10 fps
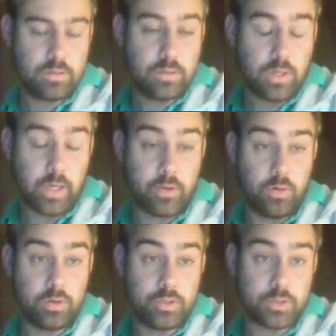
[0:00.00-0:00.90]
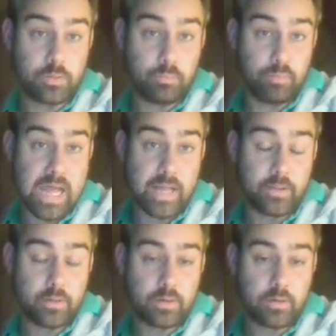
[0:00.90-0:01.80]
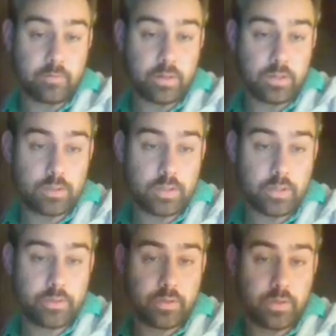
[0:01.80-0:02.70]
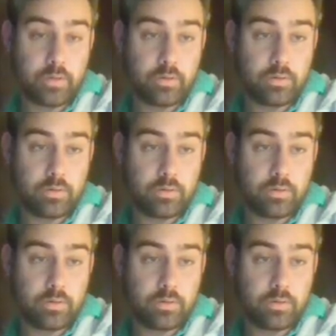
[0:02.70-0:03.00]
I could just remand the Confidant, actually, here.